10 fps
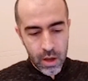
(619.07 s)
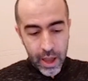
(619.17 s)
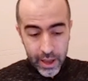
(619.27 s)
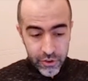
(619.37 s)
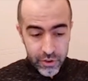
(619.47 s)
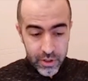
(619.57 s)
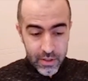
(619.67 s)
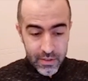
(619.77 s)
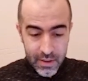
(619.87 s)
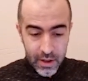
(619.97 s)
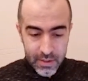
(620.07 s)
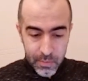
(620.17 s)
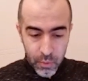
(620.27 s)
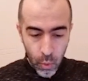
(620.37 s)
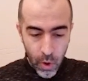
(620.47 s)
actually, TIA is
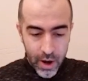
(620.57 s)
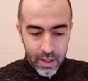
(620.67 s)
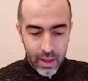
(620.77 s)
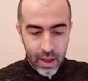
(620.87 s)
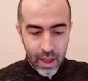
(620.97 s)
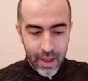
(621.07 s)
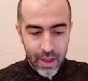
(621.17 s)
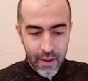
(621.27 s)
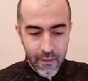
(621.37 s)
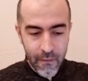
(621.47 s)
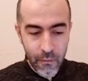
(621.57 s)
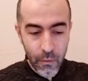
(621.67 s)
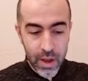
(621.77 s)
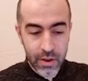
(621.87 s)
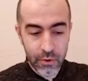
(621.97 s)
providing a
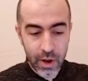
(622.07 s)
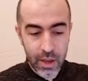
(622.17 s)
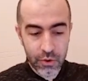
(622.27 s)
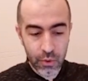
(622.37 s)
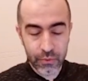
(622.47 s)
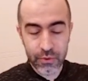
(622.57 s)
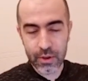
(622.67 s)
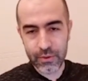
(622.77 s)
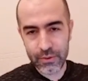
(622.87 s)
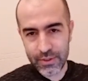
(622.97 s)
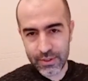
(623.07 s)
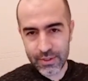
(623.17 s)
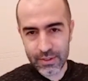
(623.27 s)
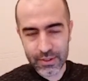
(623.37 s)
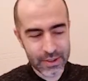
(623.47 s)
wider range of
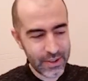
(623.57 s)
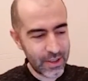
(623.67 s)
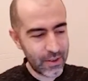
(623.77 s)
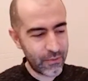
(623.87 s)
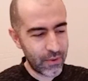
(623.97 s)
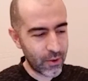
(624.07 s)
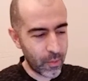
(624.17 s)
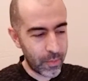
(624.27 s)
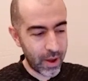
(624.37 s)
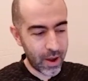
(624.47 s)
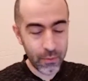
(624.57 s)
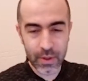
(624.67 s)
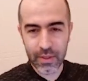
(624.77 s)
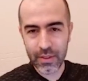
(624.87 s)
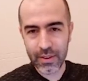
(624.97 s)
services if we compare
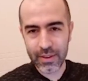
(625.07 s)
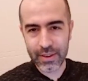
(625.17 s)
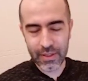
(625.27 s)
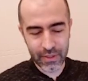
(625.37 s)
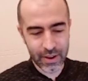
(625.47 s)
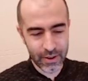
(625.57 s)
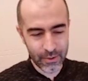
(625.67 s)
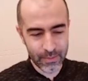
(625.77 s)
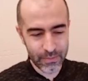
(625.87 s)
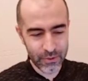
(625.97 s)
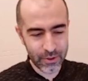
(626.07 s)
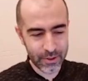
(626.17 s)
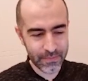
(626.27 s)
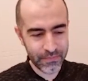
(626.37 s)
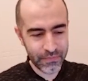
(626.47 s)
with Ethereum.
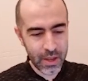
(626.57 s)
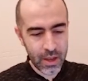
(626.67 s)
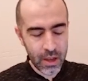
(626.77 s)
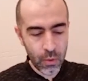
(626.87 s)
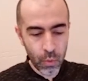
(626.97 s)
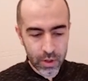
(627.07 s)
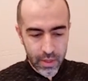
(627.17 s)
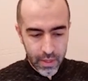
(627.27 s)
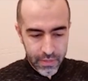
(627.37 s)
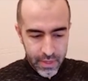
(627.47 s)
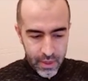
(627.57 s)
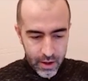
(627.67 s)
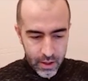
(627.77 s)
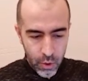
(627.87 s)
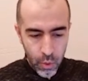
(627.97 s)
So what
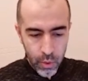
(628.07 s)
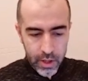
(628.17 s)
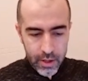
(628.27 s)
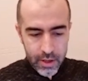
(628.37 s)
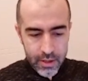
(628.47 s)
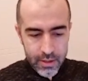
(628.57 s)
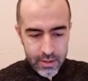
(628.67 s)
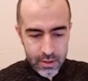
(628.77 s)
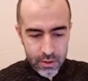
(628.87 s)
TIA coin is